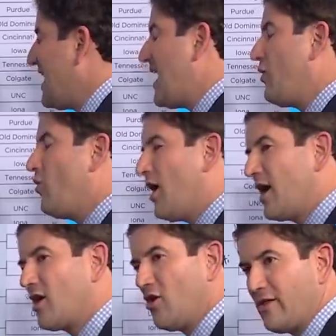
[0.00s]
I want to
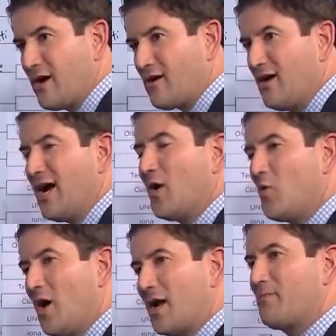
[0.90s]
go there. I
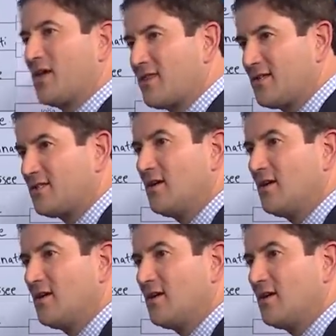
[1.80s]
want to pick this